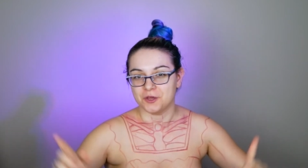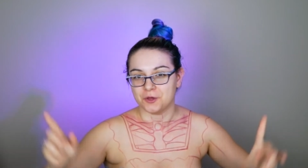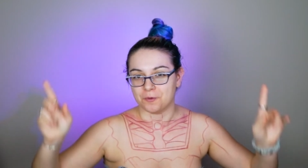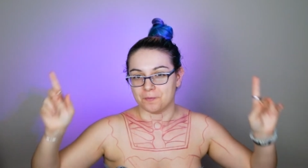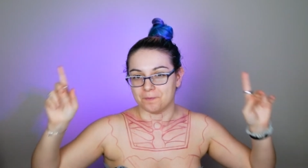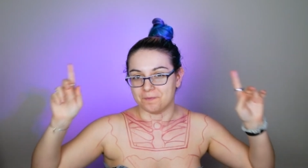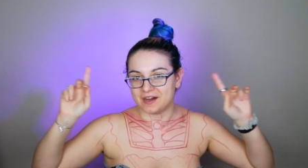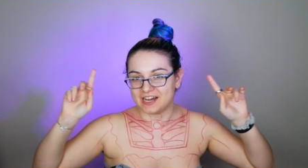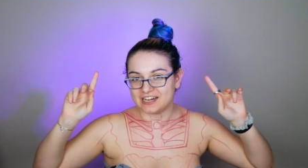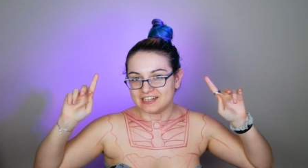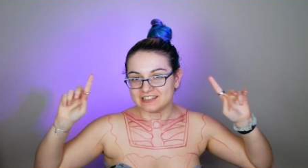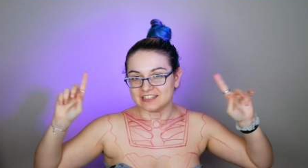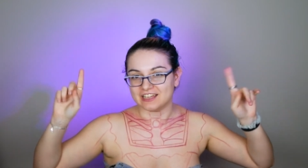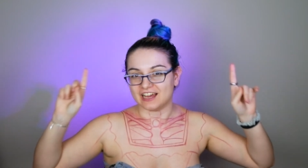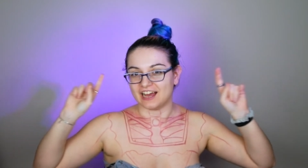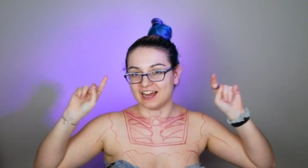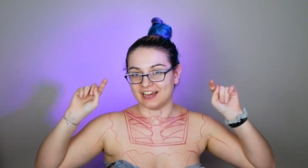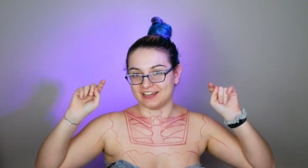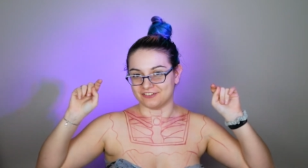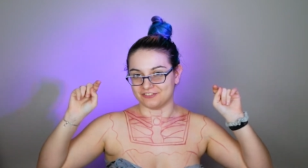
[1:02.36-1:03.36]
but
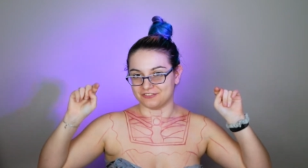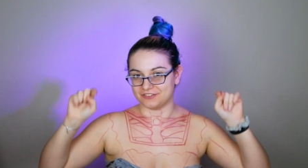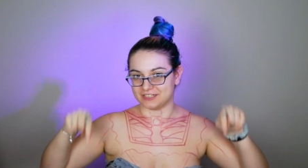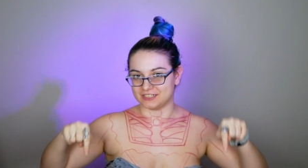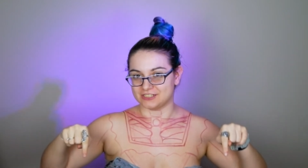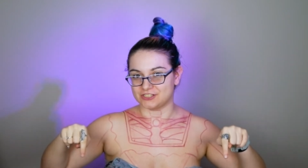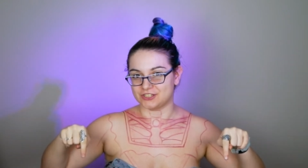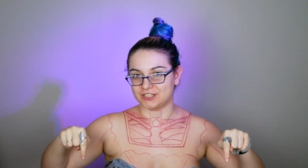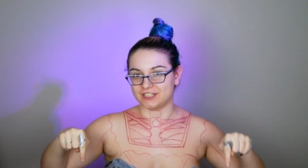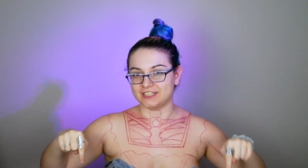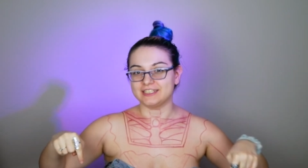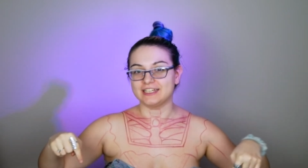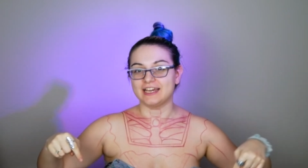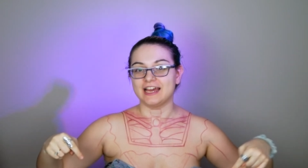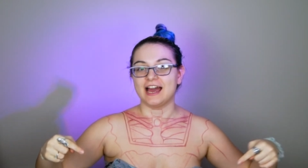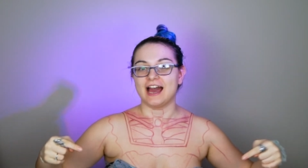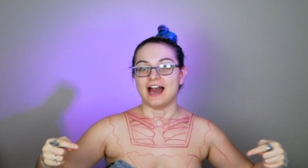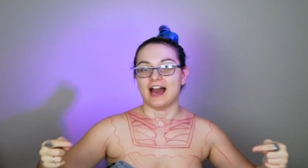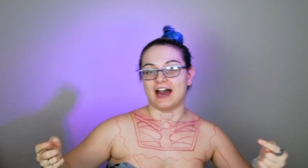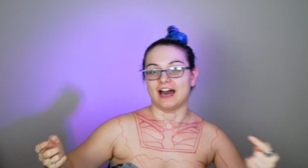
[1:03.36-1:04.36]
I finished it.
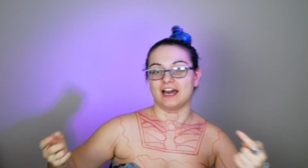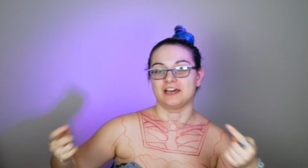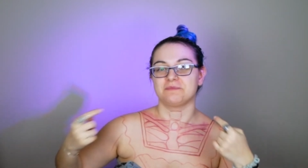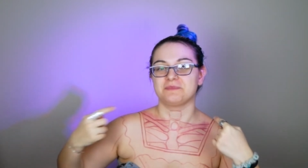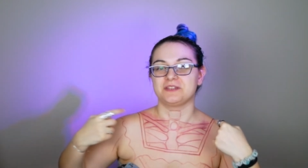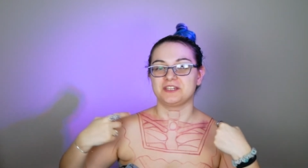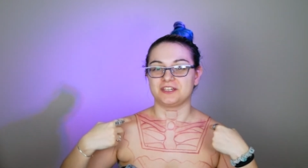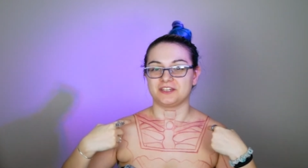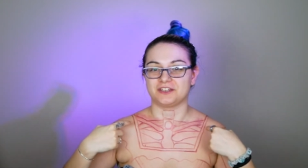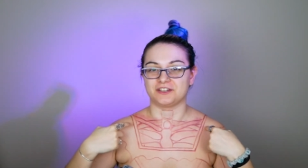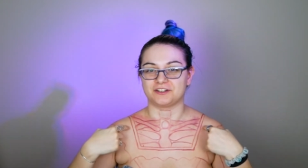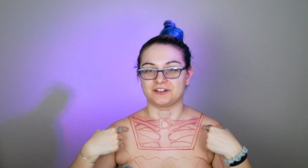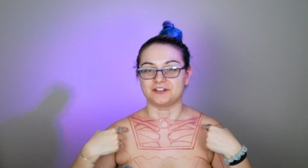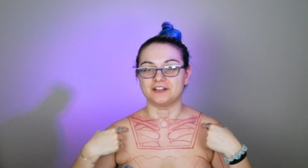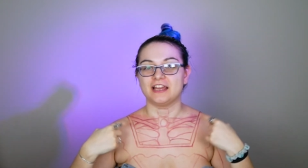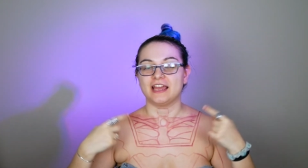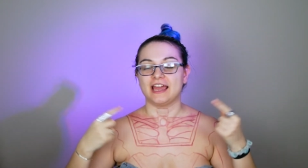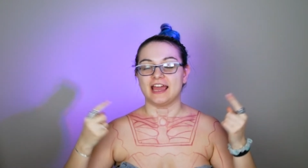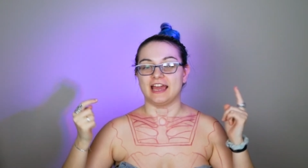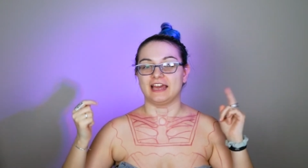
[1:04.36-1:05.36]
I'm here
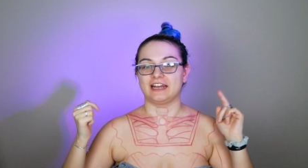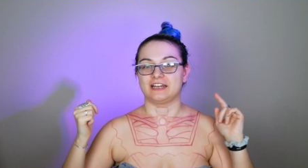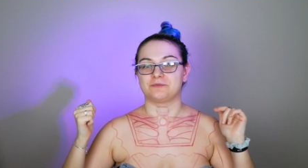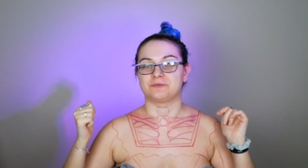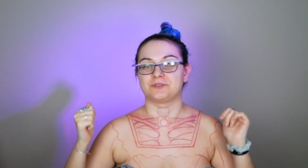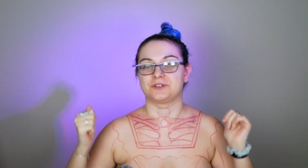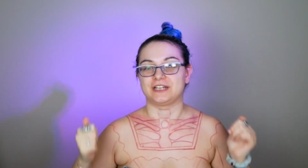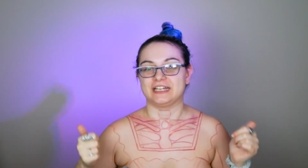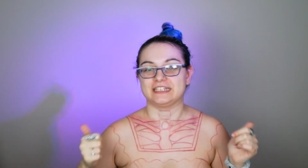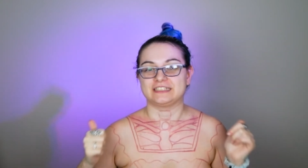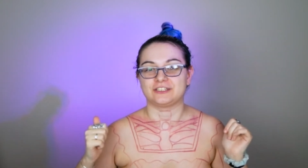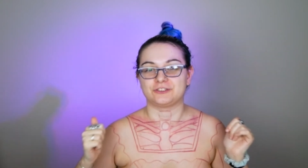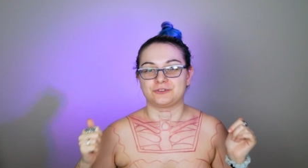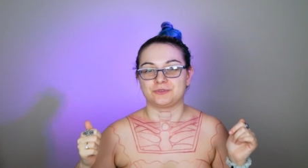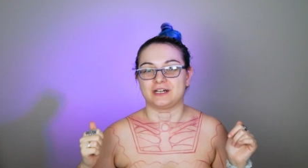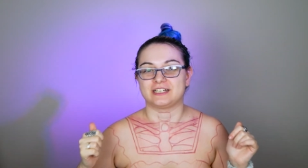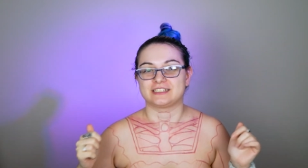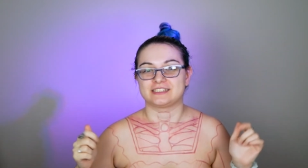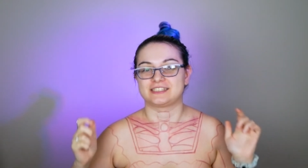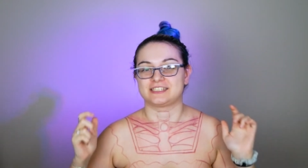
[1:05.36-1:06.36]
and I'm ready to
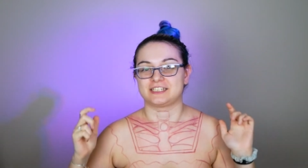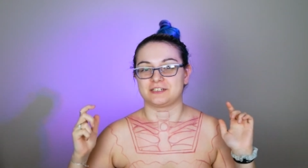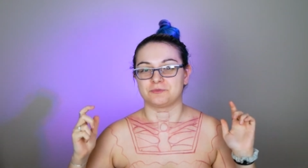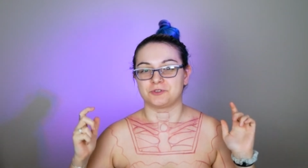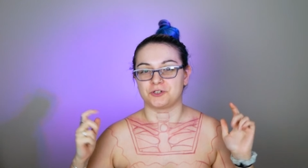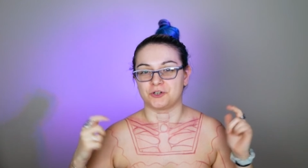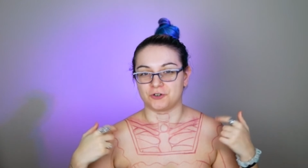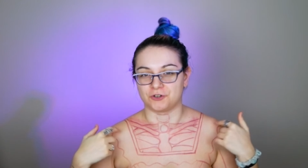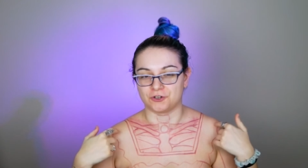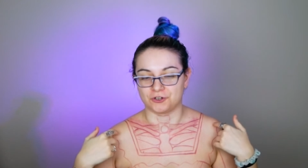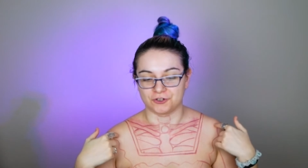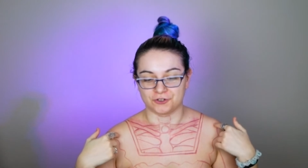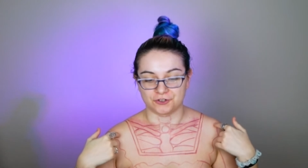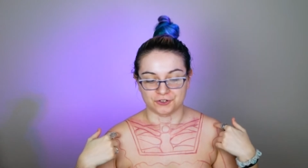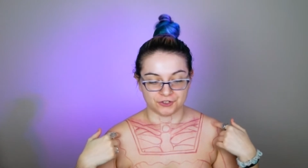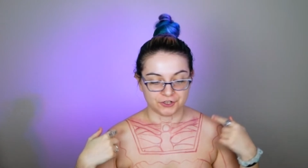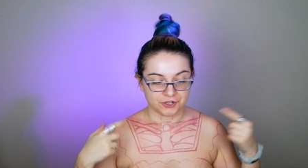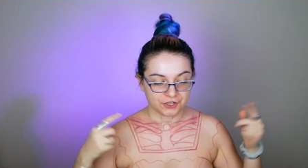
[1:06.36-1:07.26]
add some color.